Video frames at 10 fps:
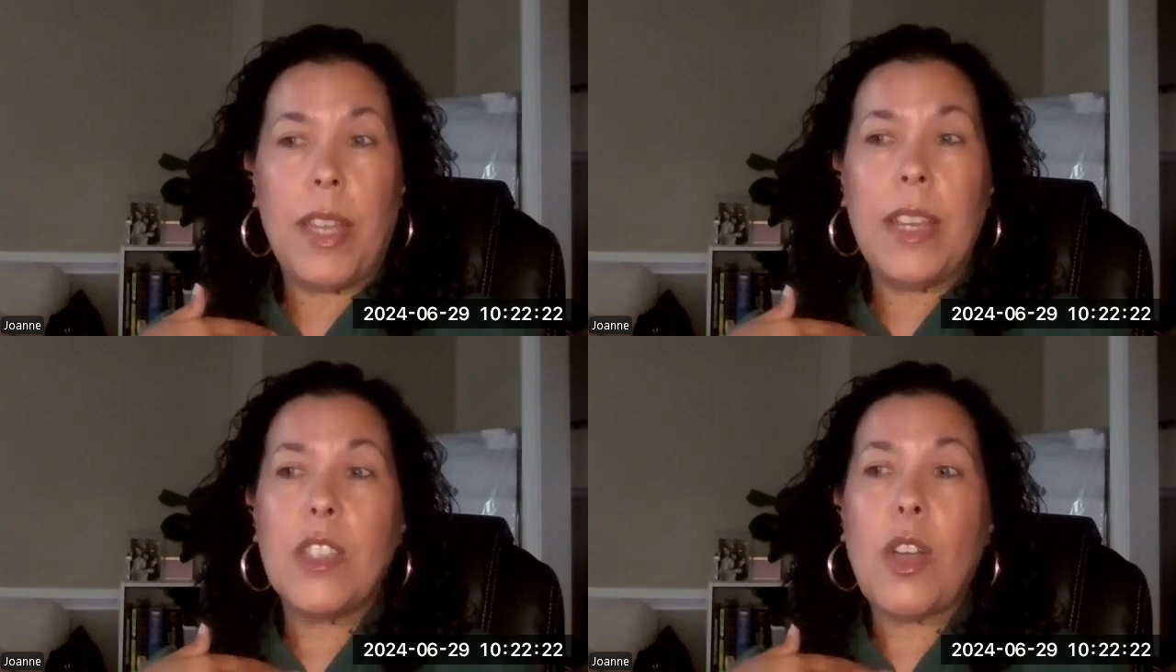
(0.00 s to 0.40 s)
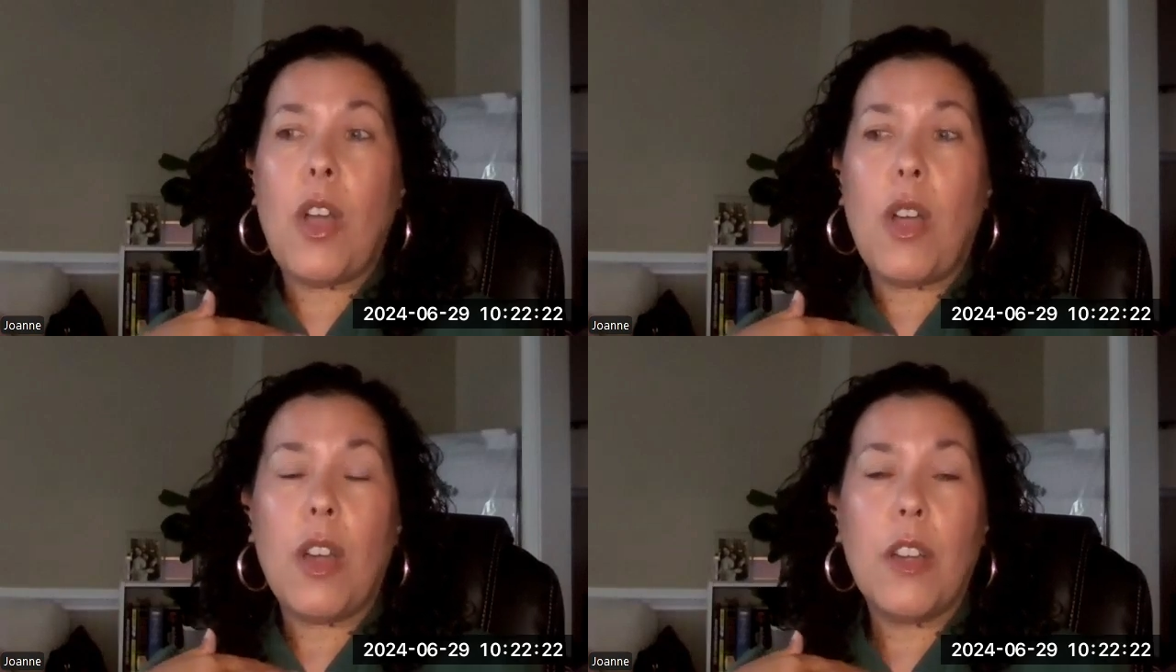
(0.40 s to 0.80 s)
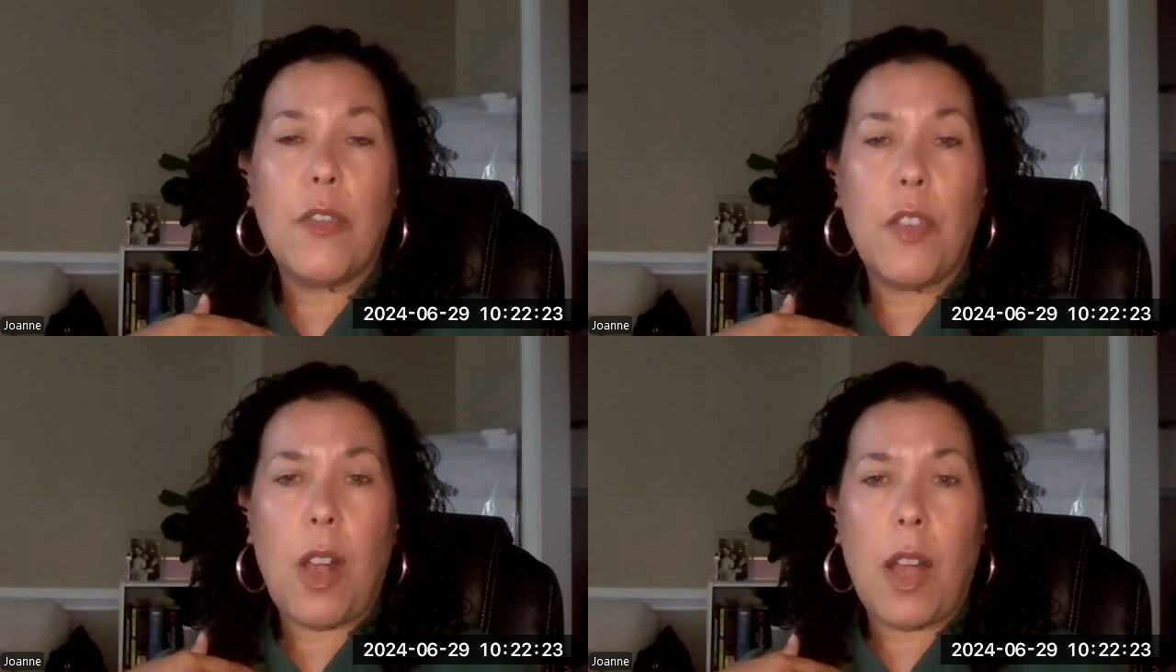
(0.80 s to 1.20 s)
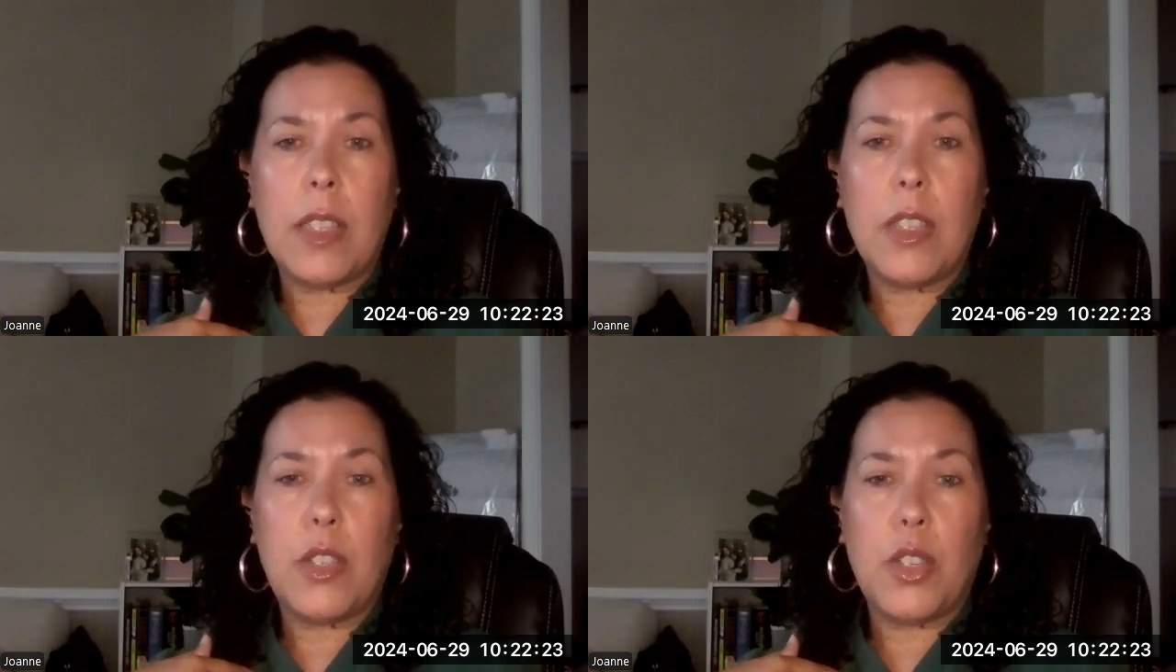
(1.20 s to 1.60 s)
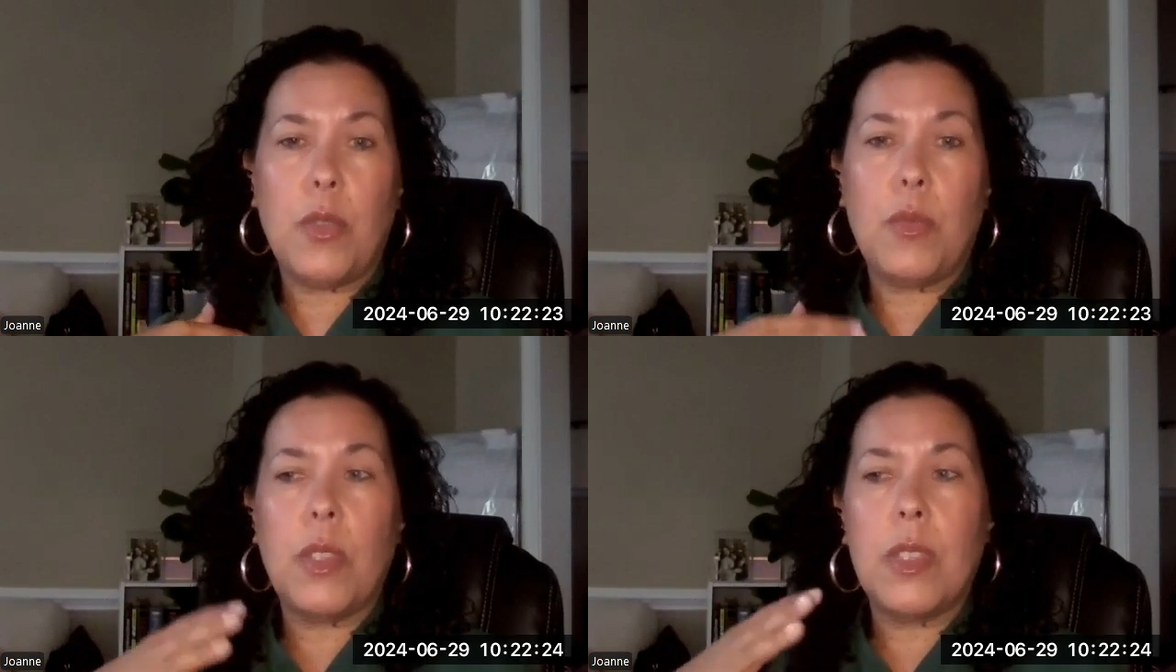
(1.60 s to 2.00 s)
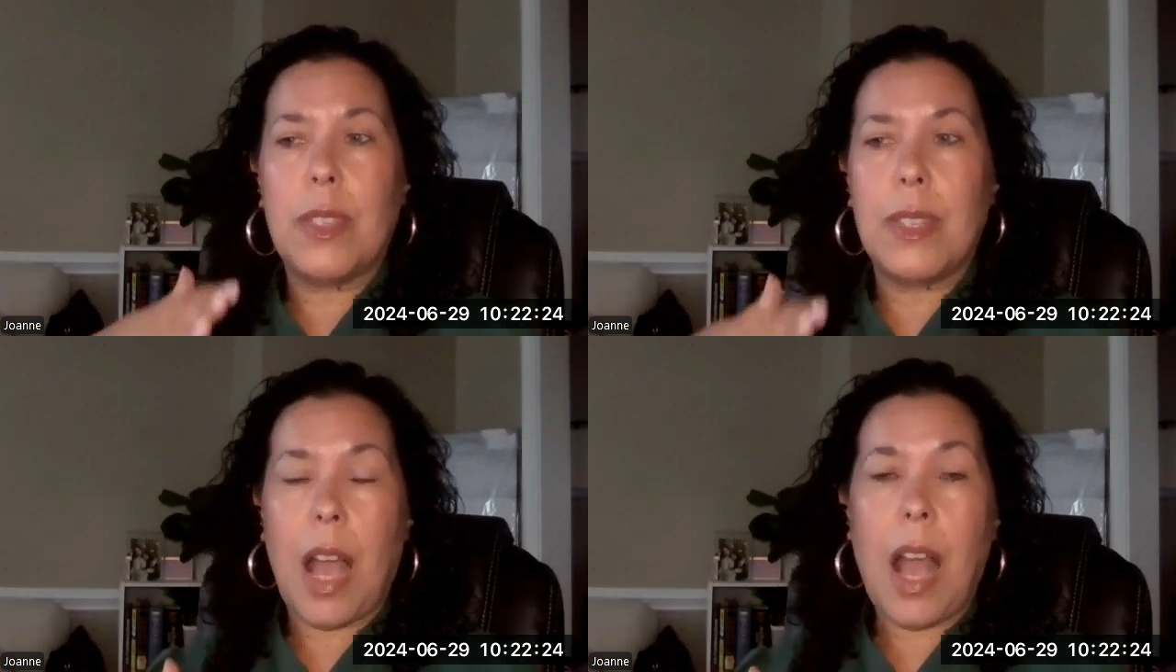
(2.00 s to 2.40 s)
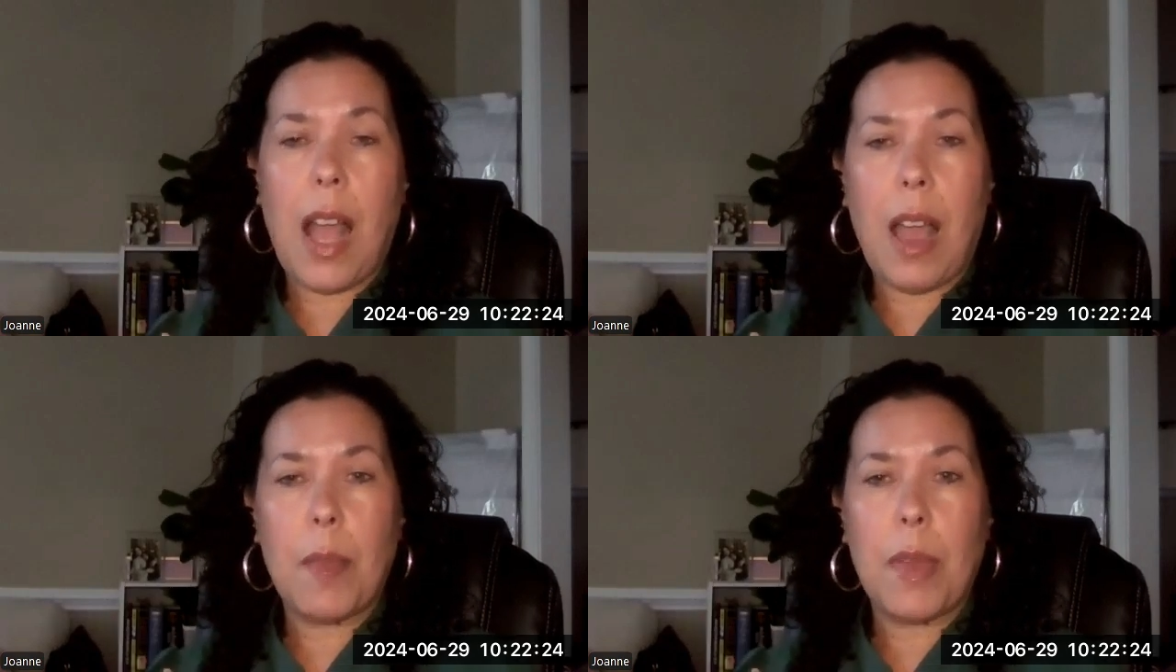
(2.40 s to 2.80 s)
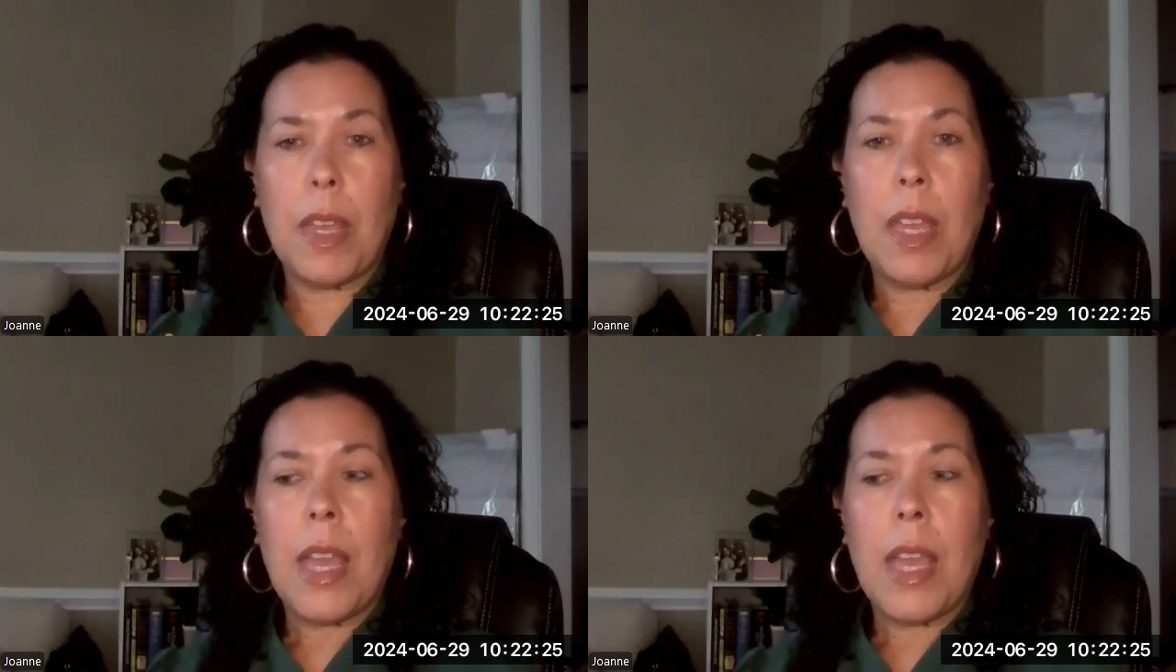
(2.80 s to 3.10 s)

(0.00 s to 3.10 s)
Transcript: It is hard for us to stop